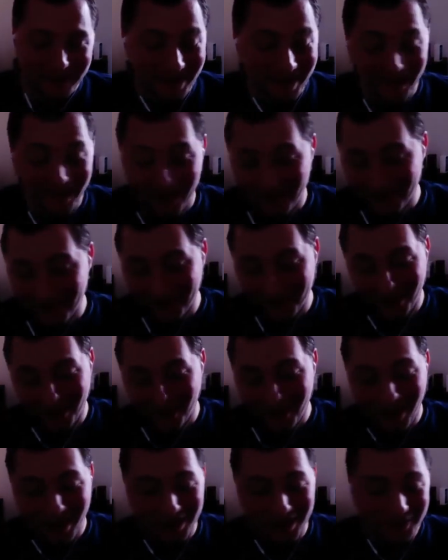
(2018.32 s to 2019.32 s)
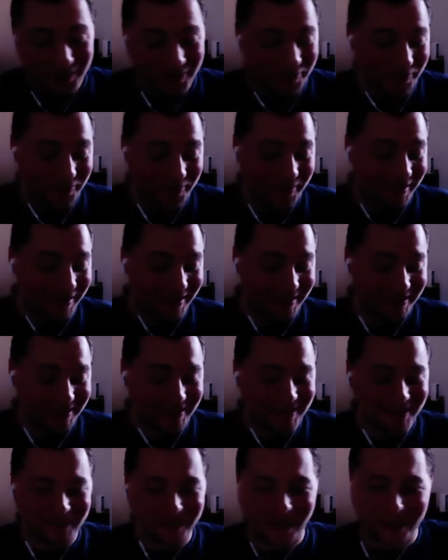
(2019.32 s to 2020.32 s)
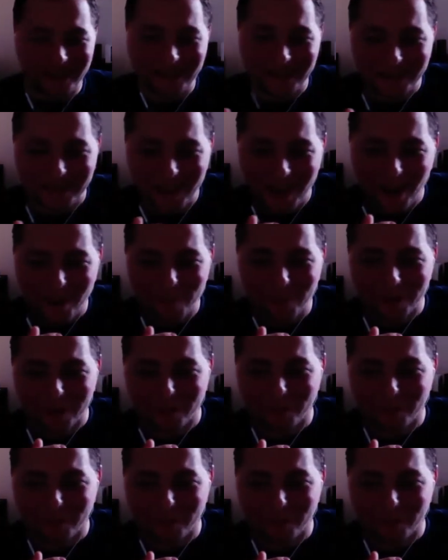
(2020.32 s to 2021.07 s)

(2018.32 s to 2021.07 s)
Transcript: yeah, I don't know what it is. I think they have like